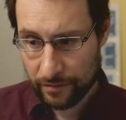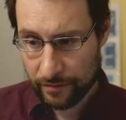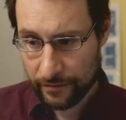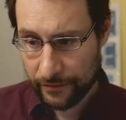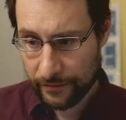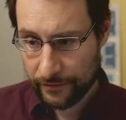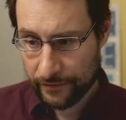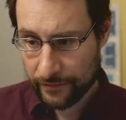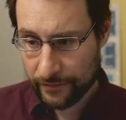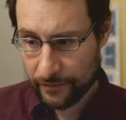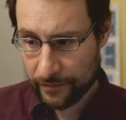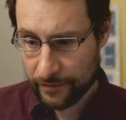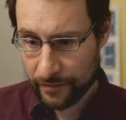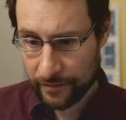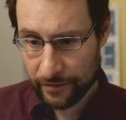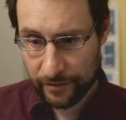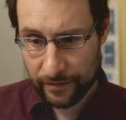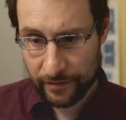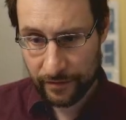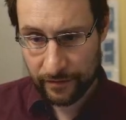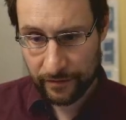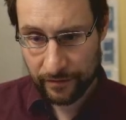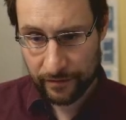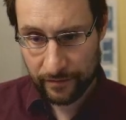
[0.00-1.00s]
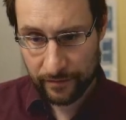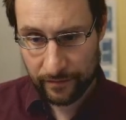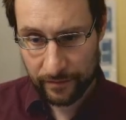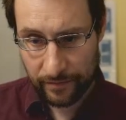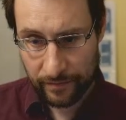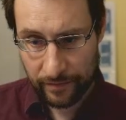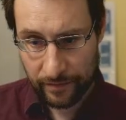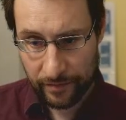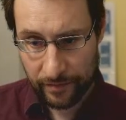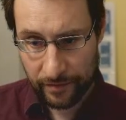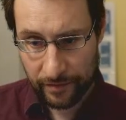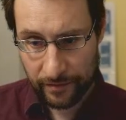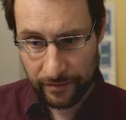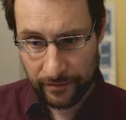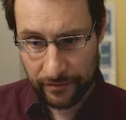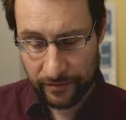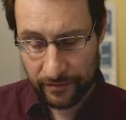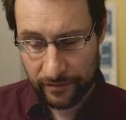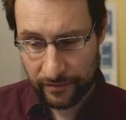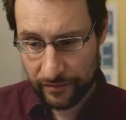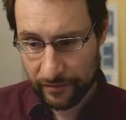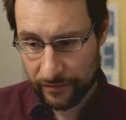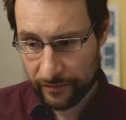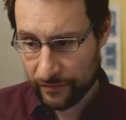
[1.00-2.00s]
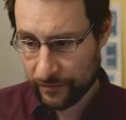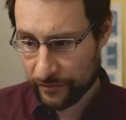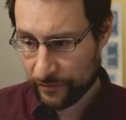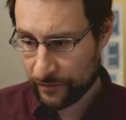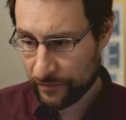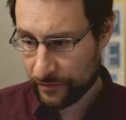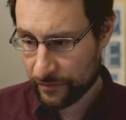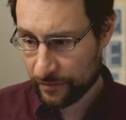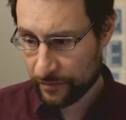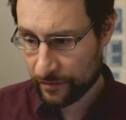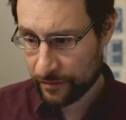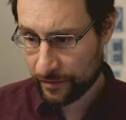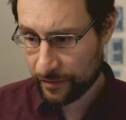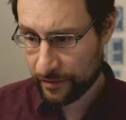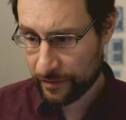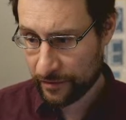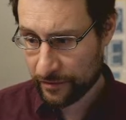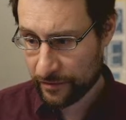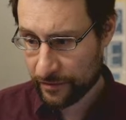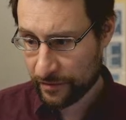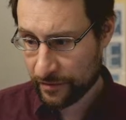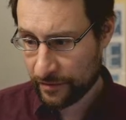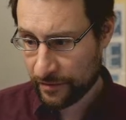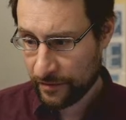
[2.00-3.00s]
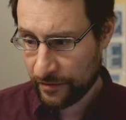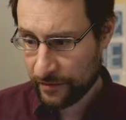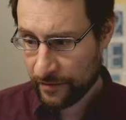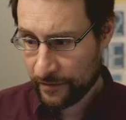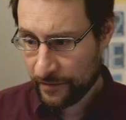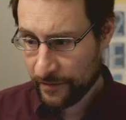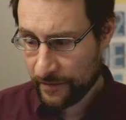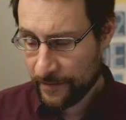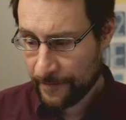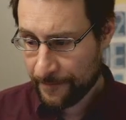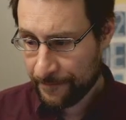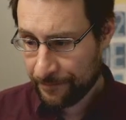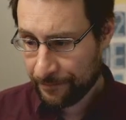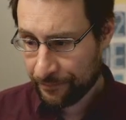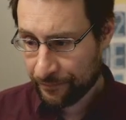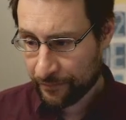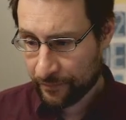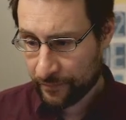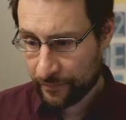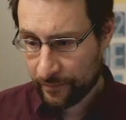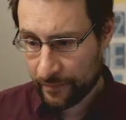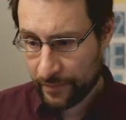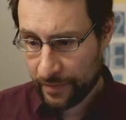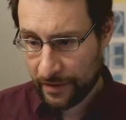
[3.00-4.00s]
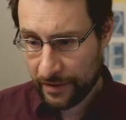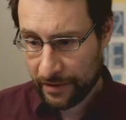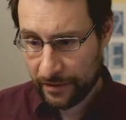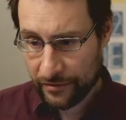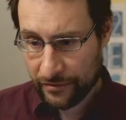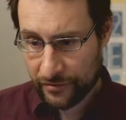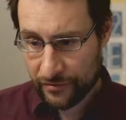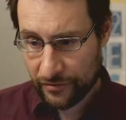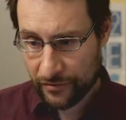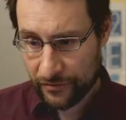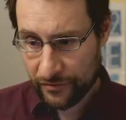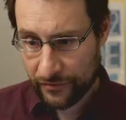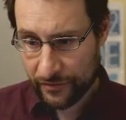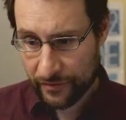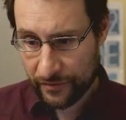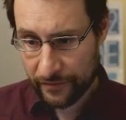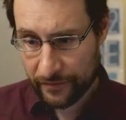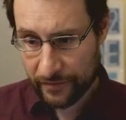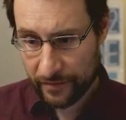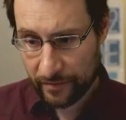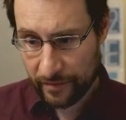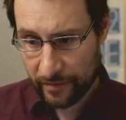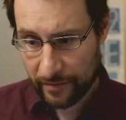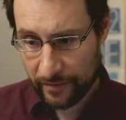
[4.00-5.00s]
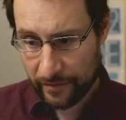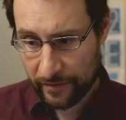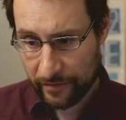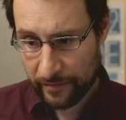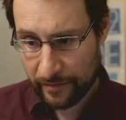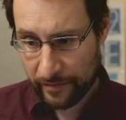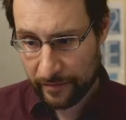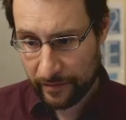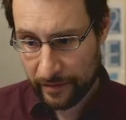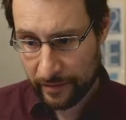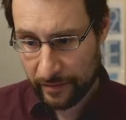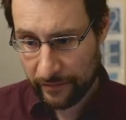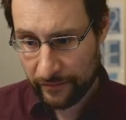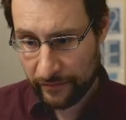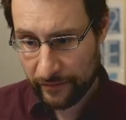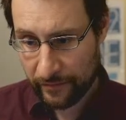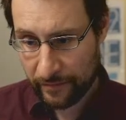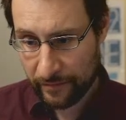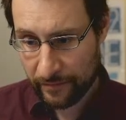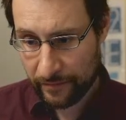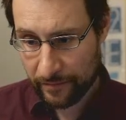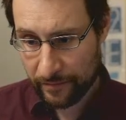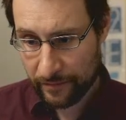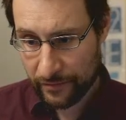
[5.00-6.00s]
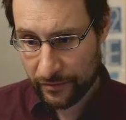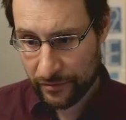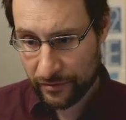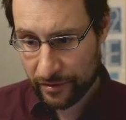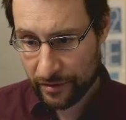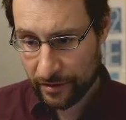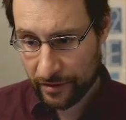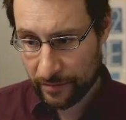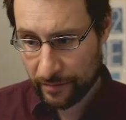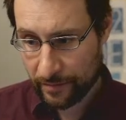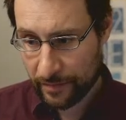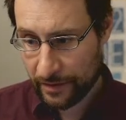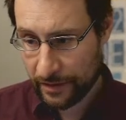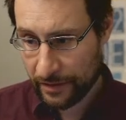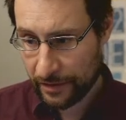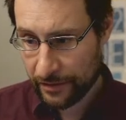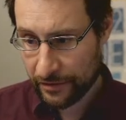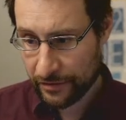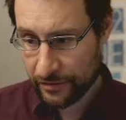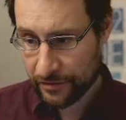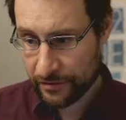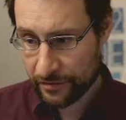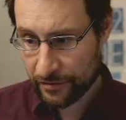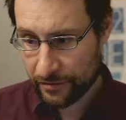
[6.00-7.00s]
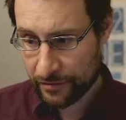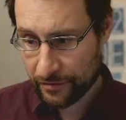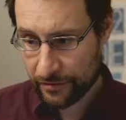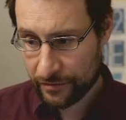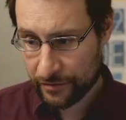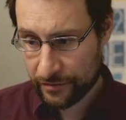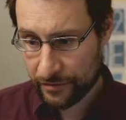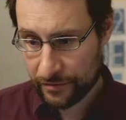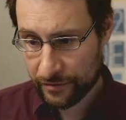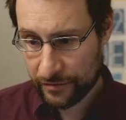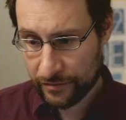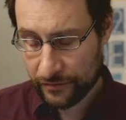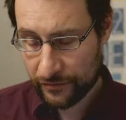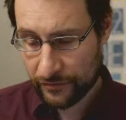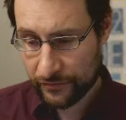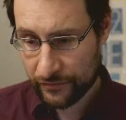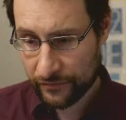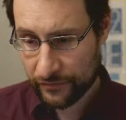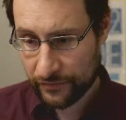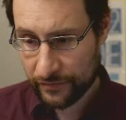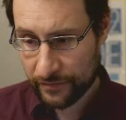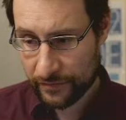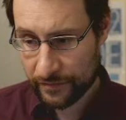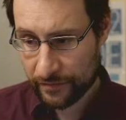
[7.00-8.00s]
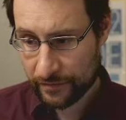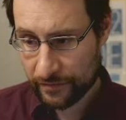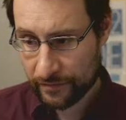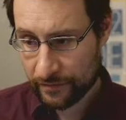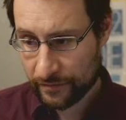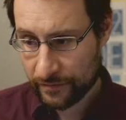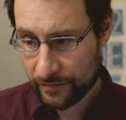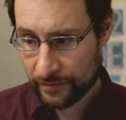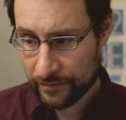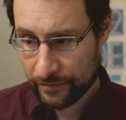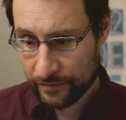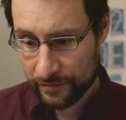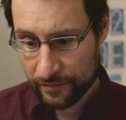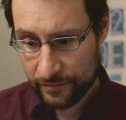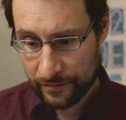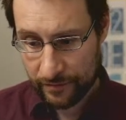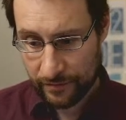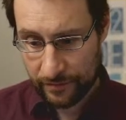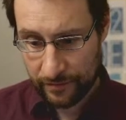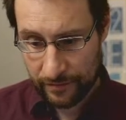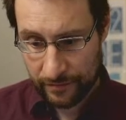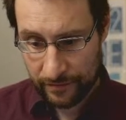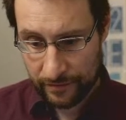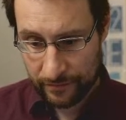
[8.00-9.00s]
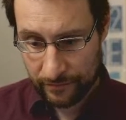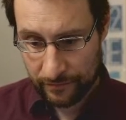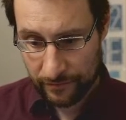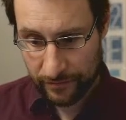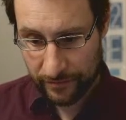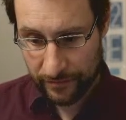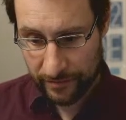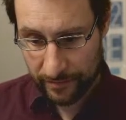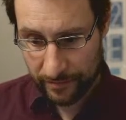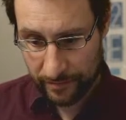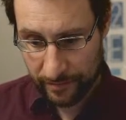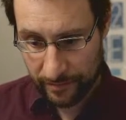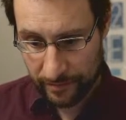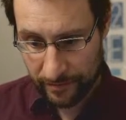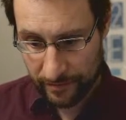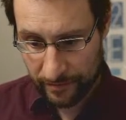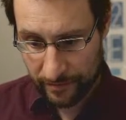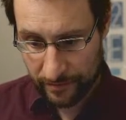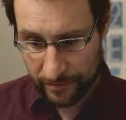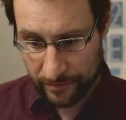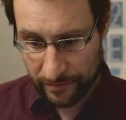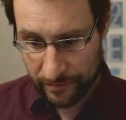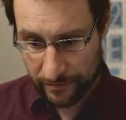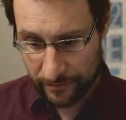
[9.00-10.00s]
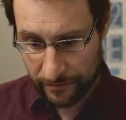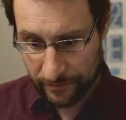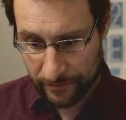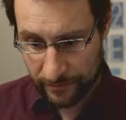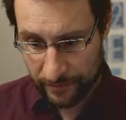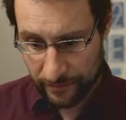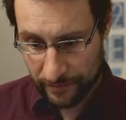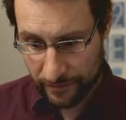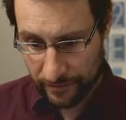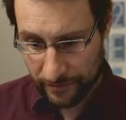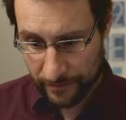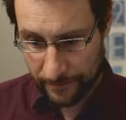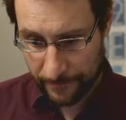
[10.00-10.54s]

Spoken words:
define page 64H, page shifter, maybe we check page shift, would that be in the config?